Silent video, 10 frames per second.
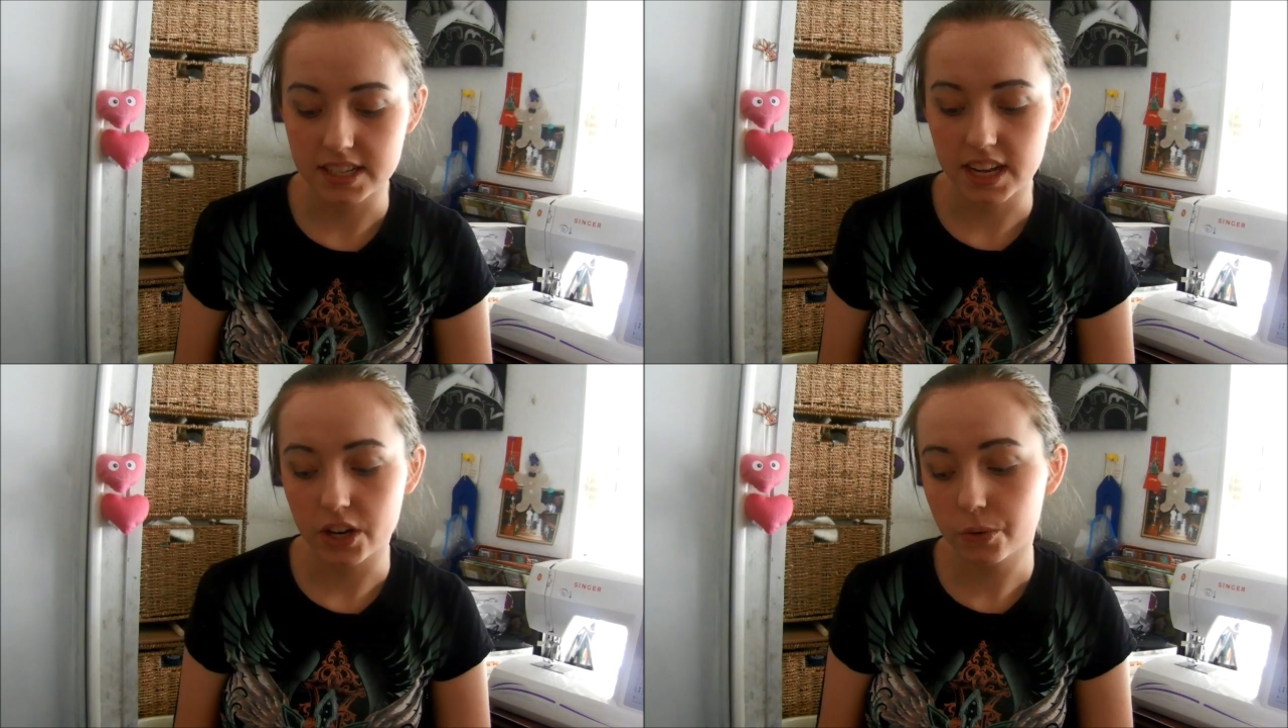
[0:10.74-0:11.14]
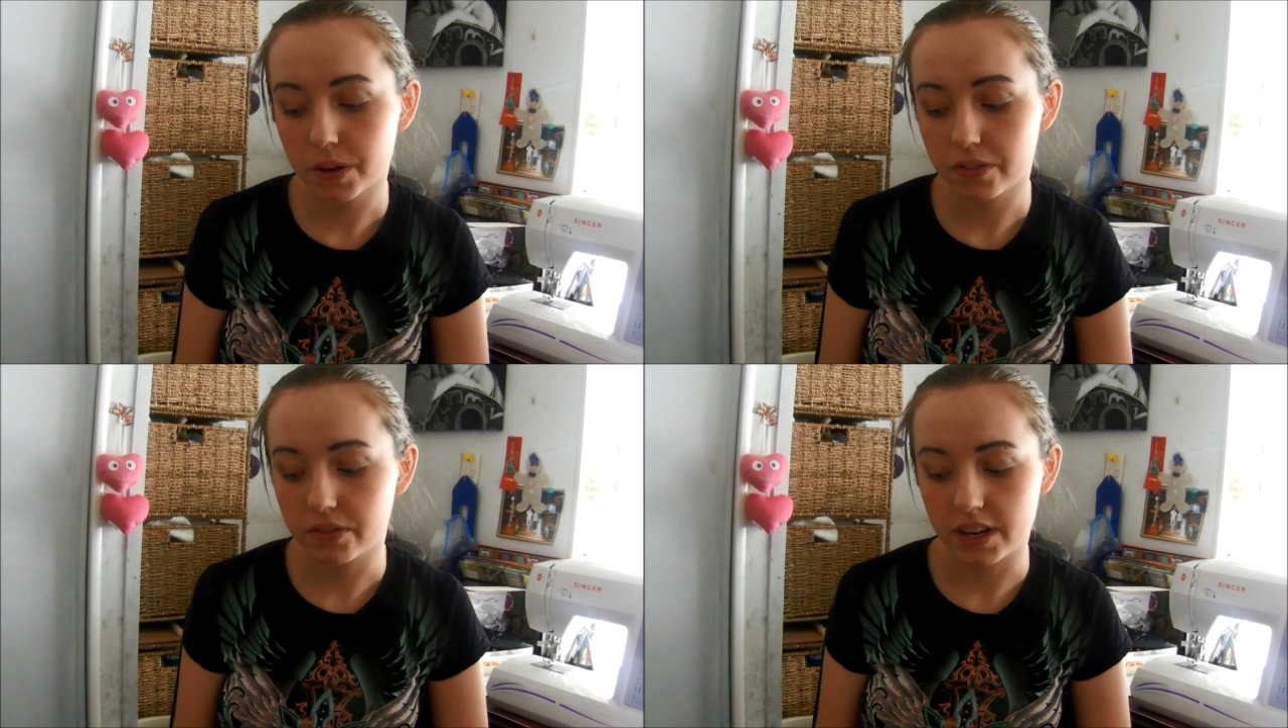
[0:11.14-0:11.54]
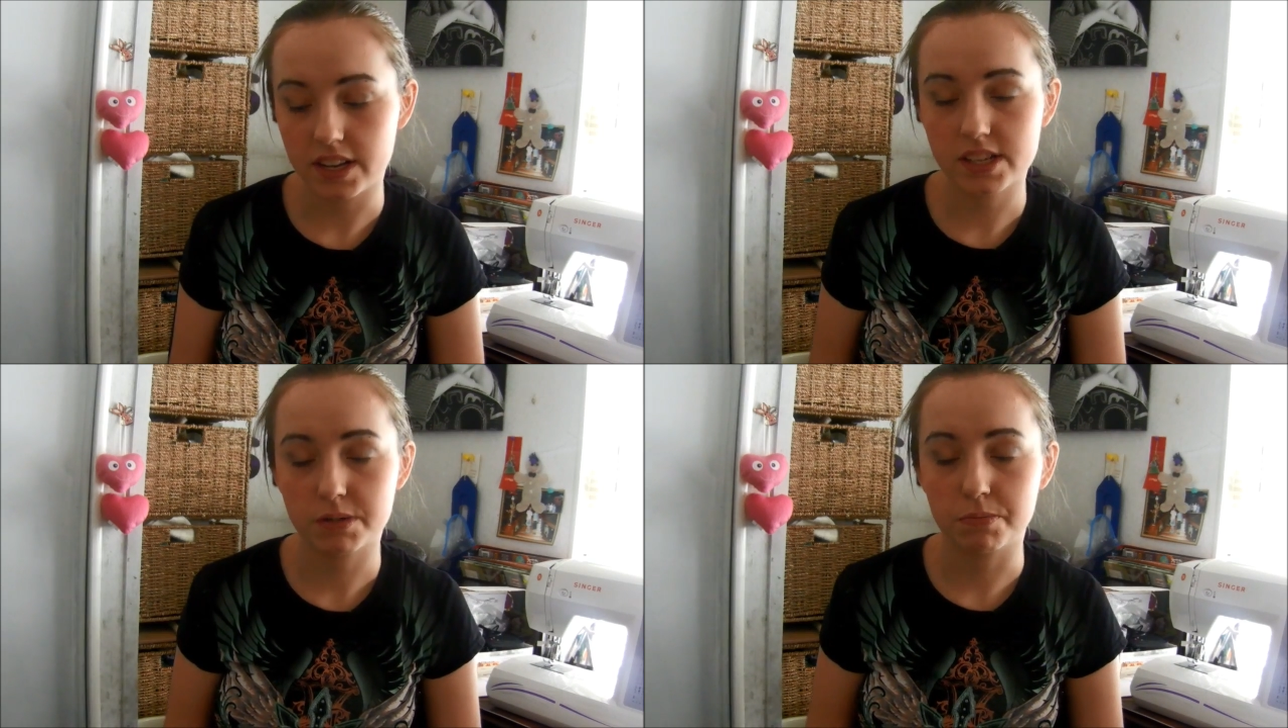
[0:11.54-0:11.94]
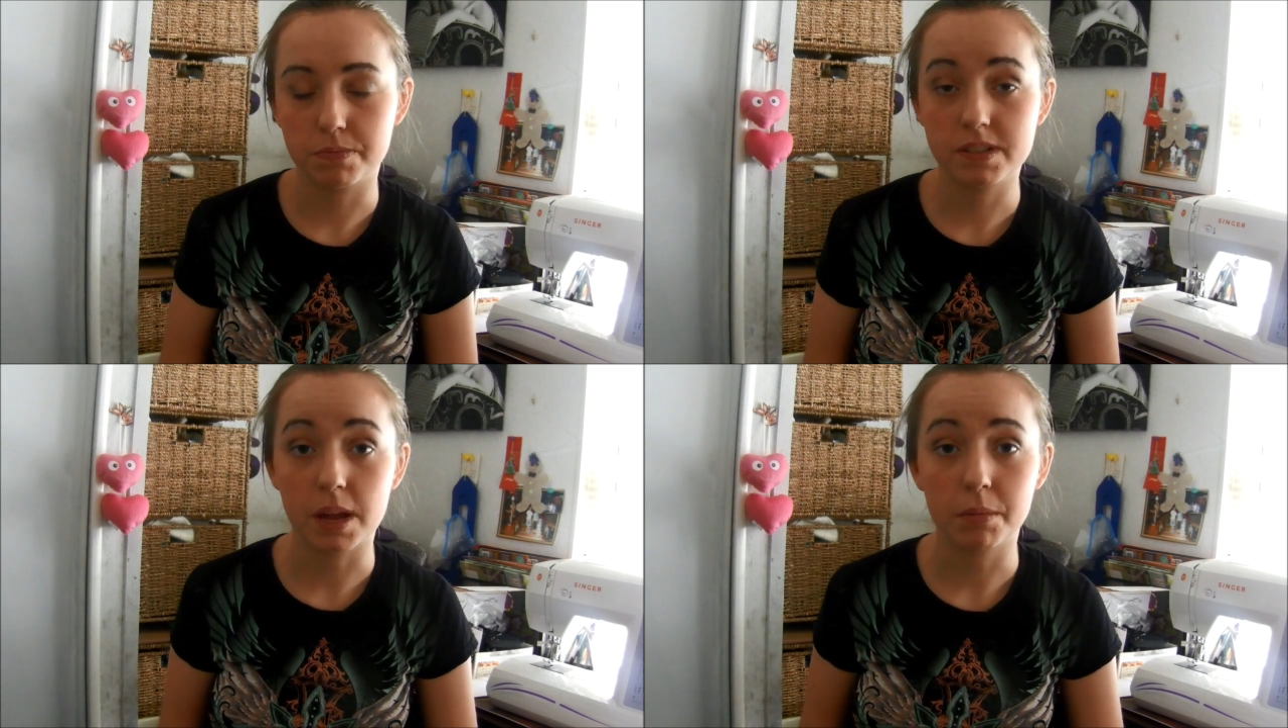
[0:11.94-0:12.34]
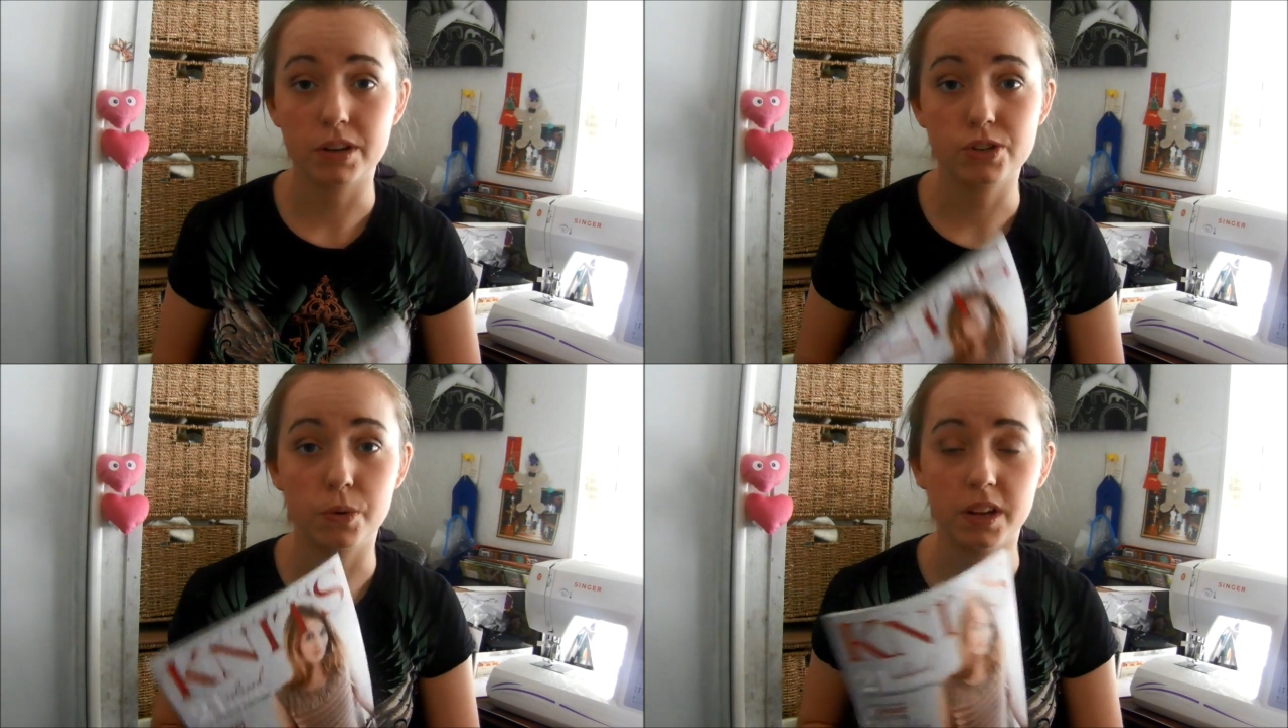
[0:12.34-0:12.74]
the Interweave Knits Summer
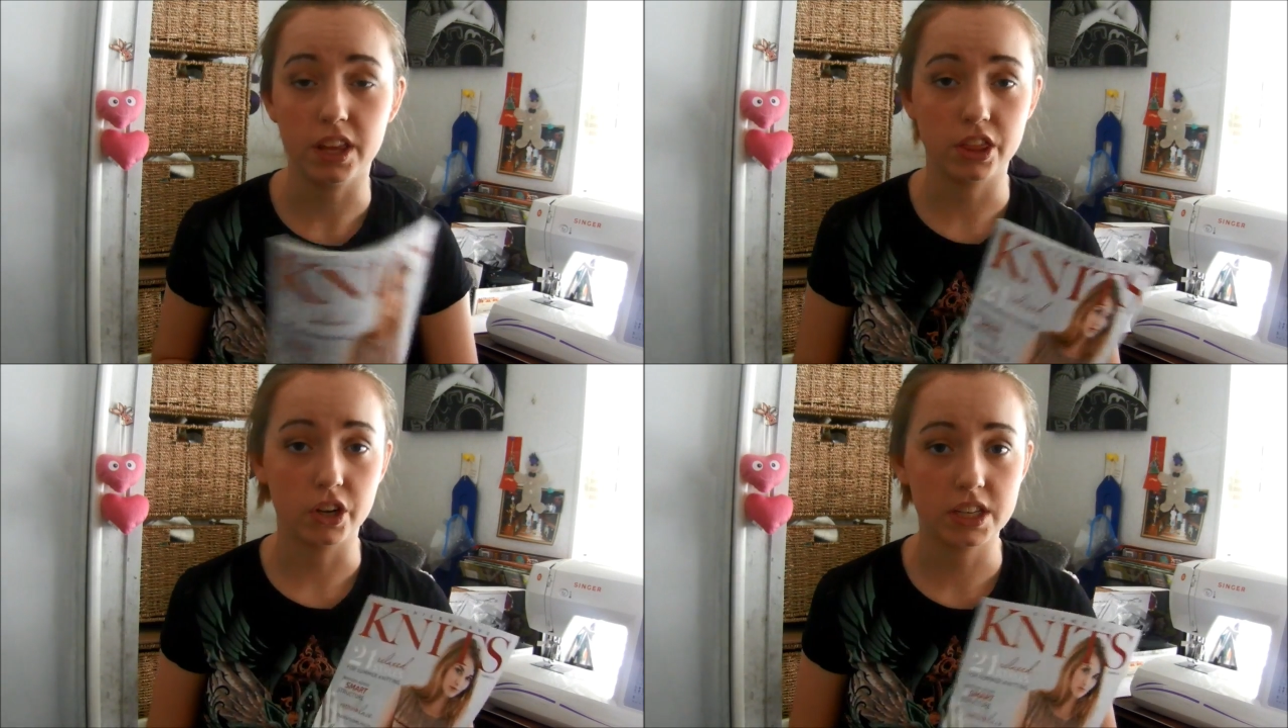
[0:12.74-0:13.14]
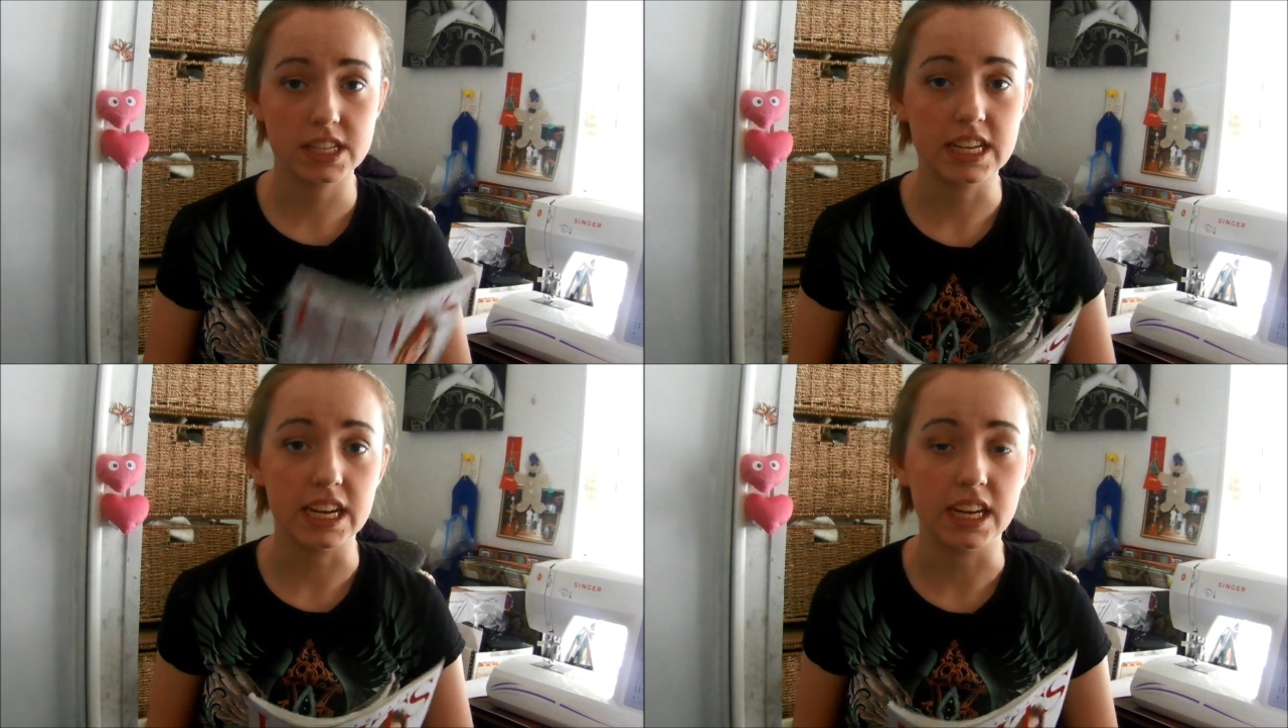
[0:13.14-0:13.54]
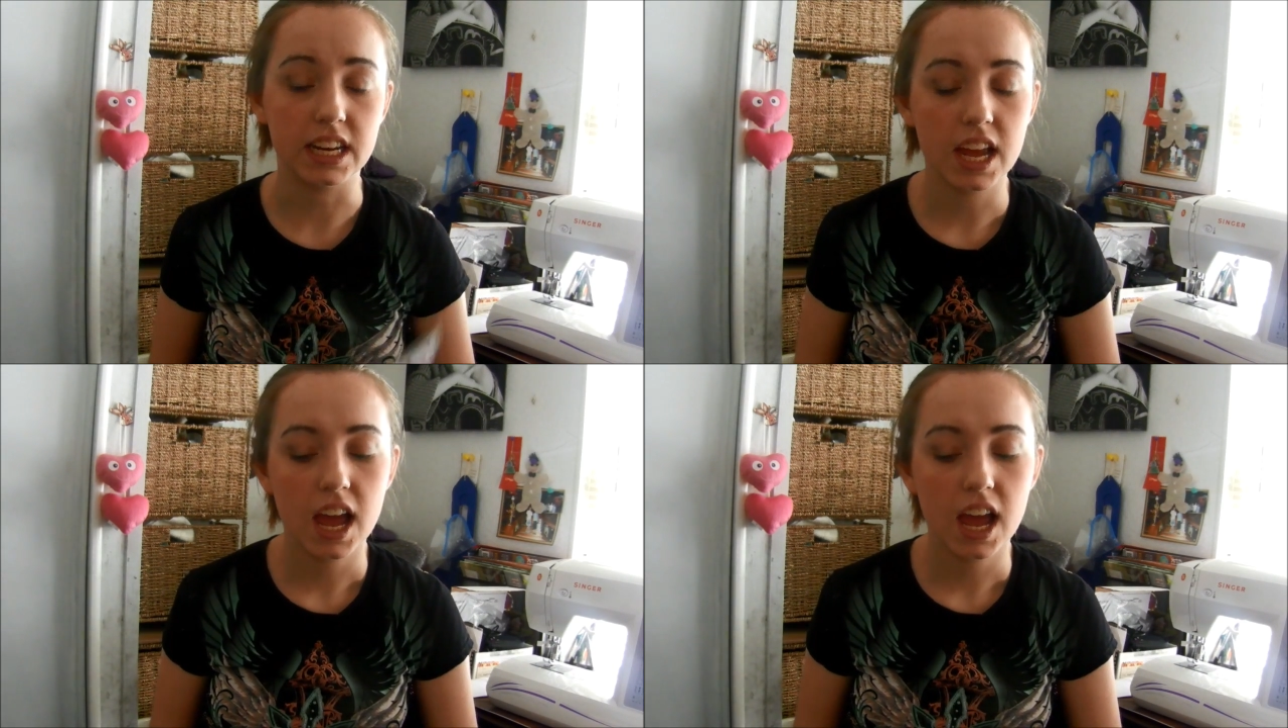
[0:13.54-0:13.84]
2013.